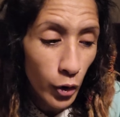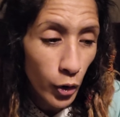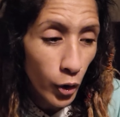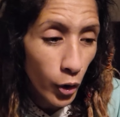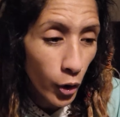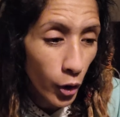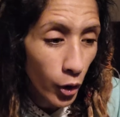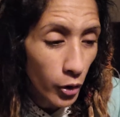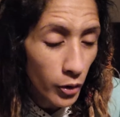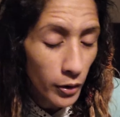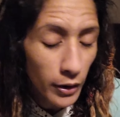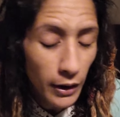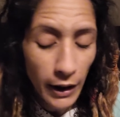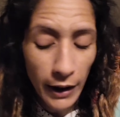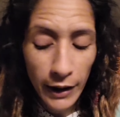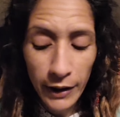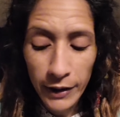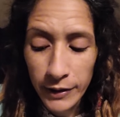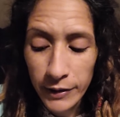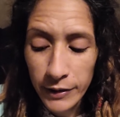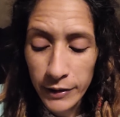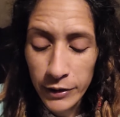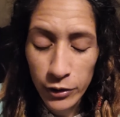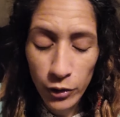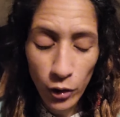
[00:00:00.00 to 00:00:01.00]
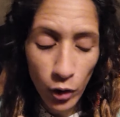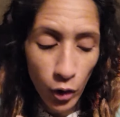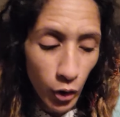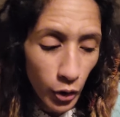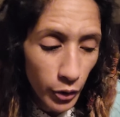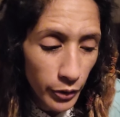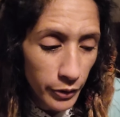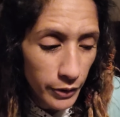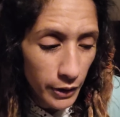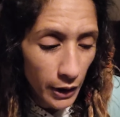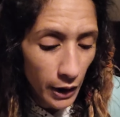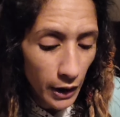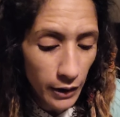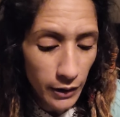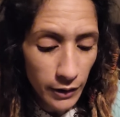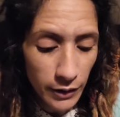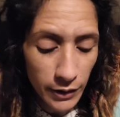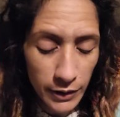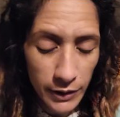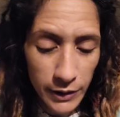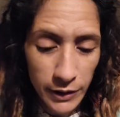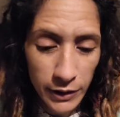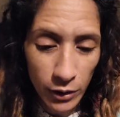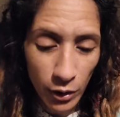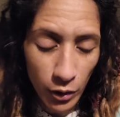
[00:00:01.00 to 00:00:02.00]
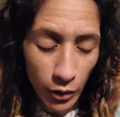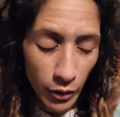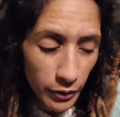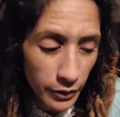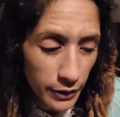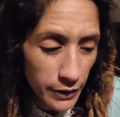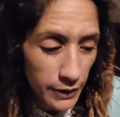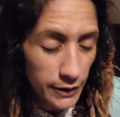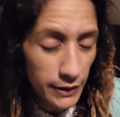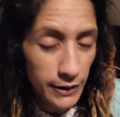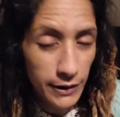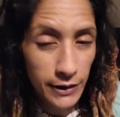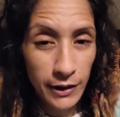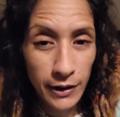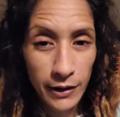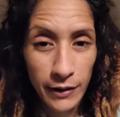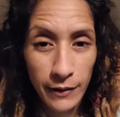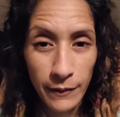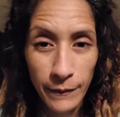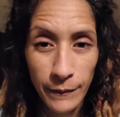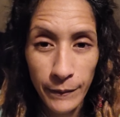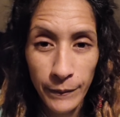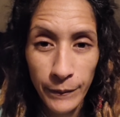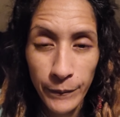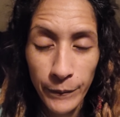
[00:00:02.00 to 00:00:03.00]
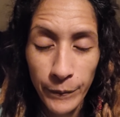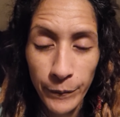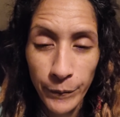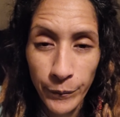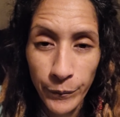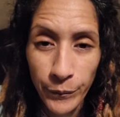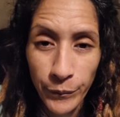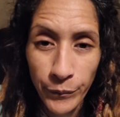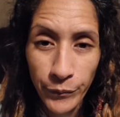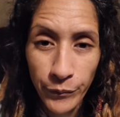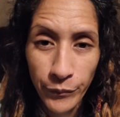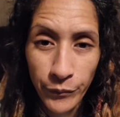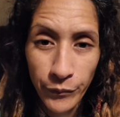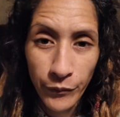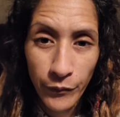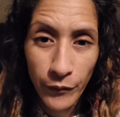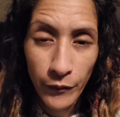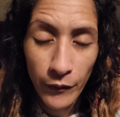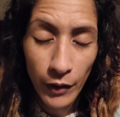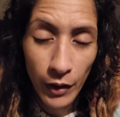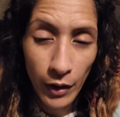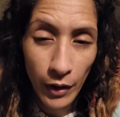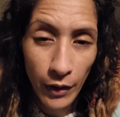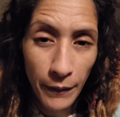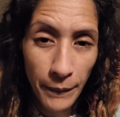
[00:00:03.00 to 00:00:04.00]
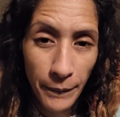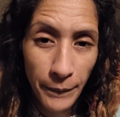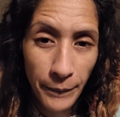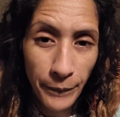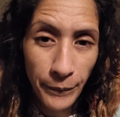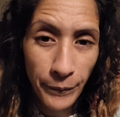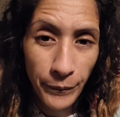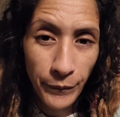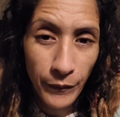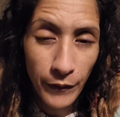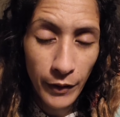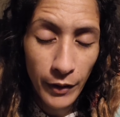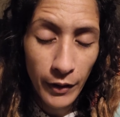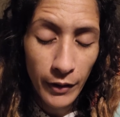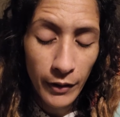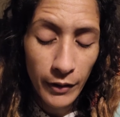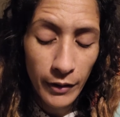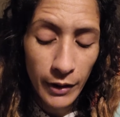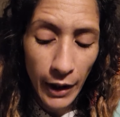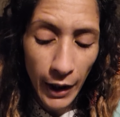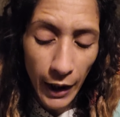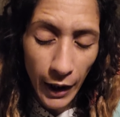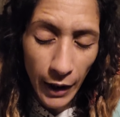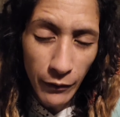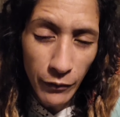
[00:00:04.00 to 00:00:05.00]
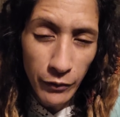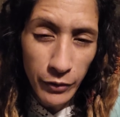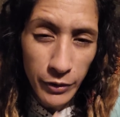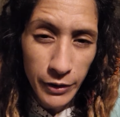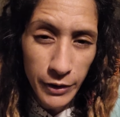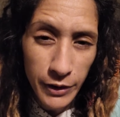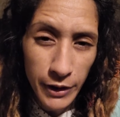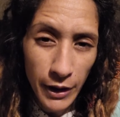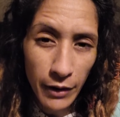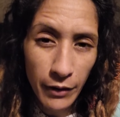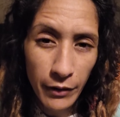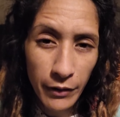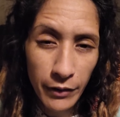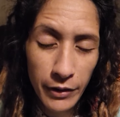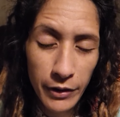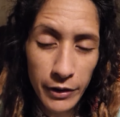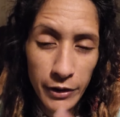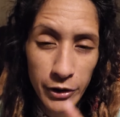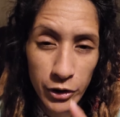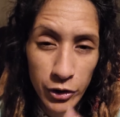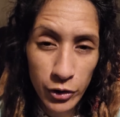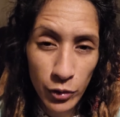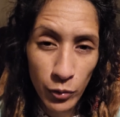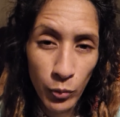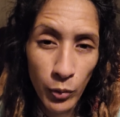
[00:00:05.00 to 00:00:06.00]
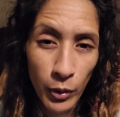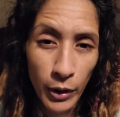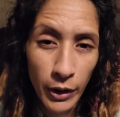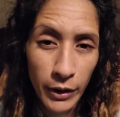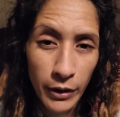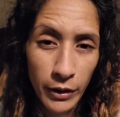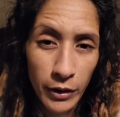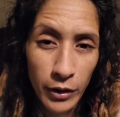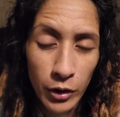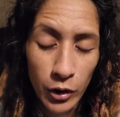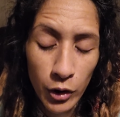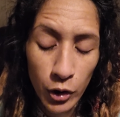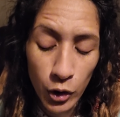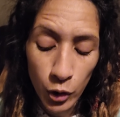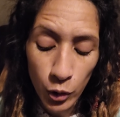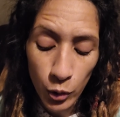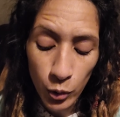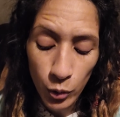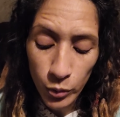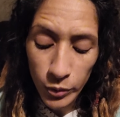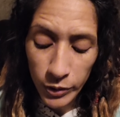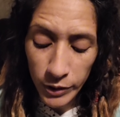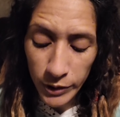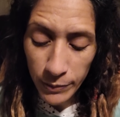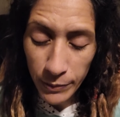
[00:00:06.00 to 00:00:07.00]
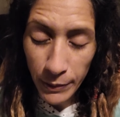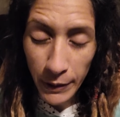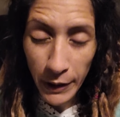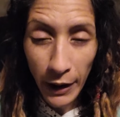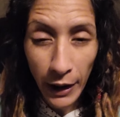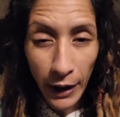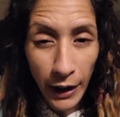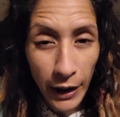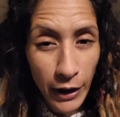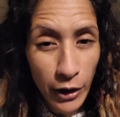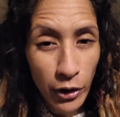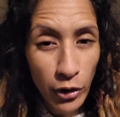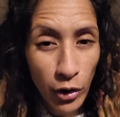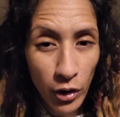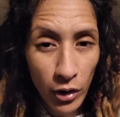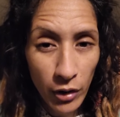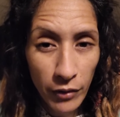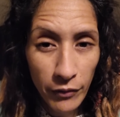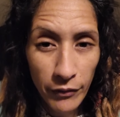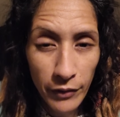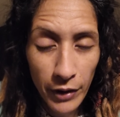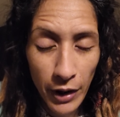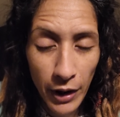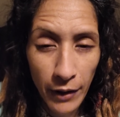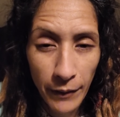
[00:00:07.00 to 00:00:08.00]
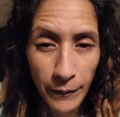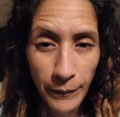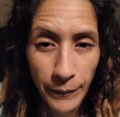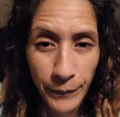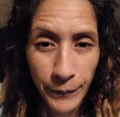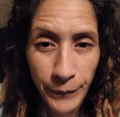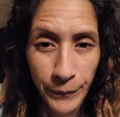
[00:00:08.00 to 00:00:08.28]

all lies, all darkness, all deceit. Okay? The adversary is the one who is behind all of that.